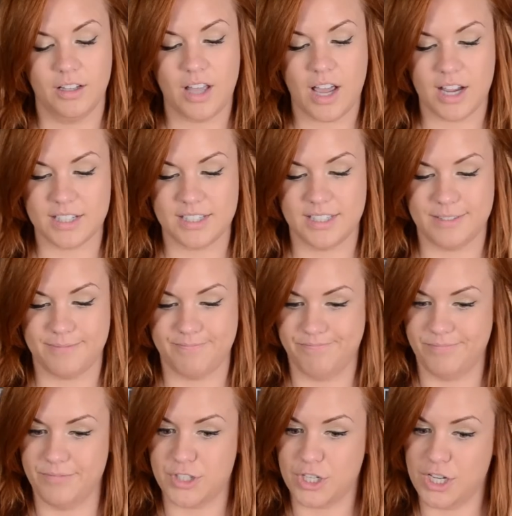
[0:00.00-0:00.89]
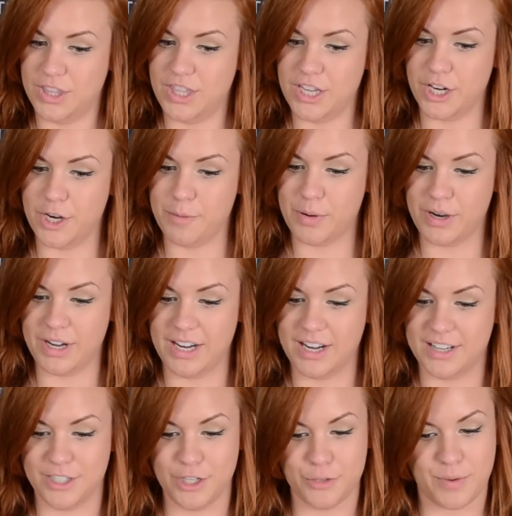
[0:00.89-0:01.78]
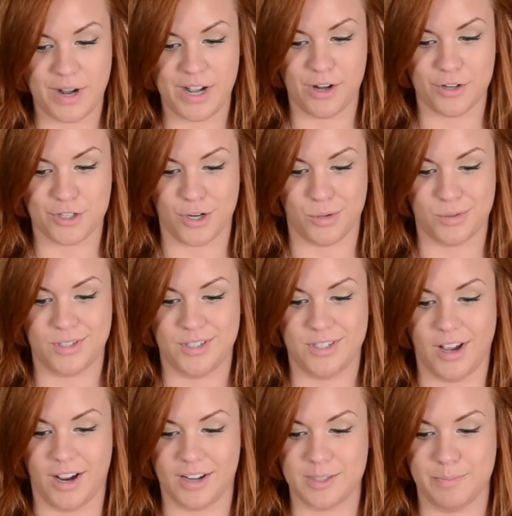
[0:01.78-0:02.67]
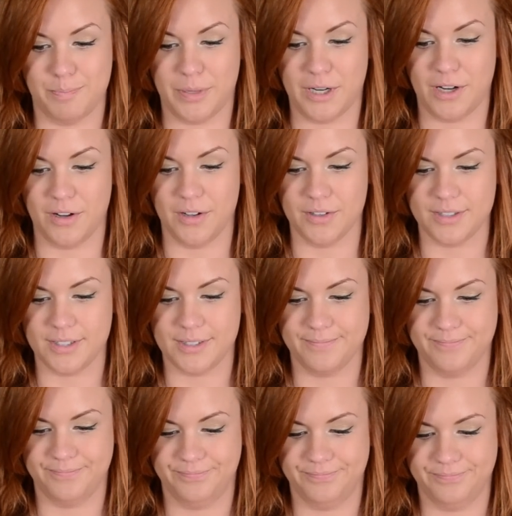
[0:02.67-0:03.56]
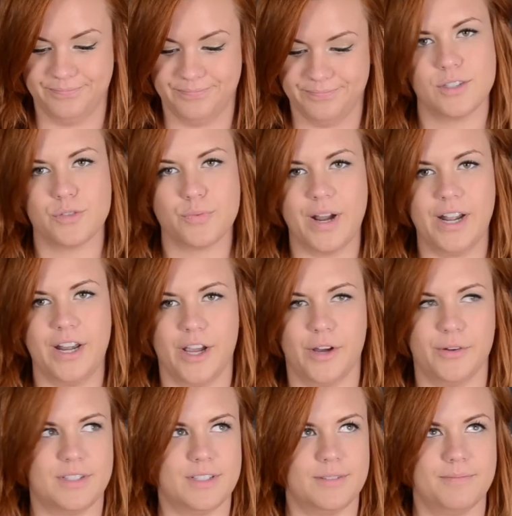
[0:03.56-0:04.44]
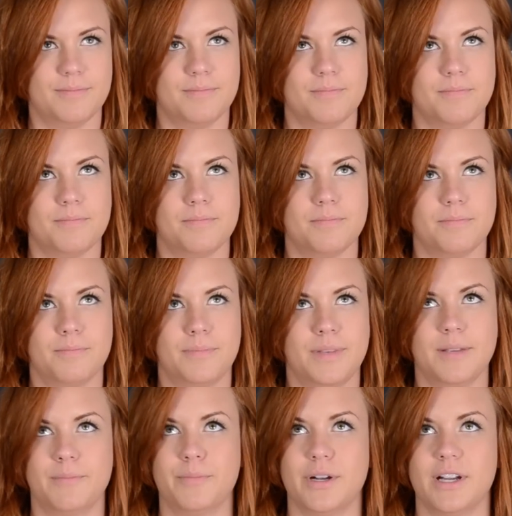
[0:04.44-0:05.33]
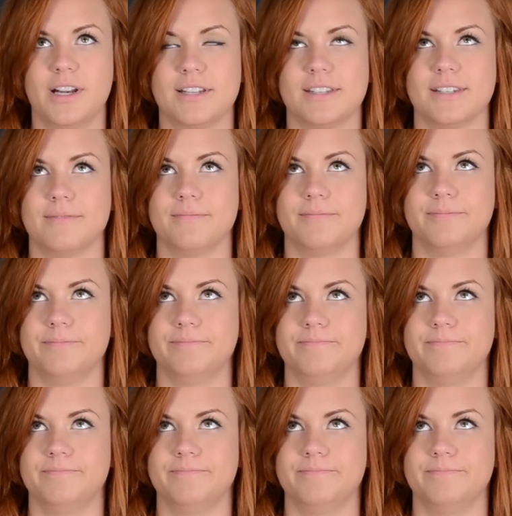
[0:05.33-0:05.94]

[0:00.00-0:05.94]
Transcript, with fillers: Lux, it's a good thing you're pretty because your radio show sucks balls. It's radio. D being pretty doesn't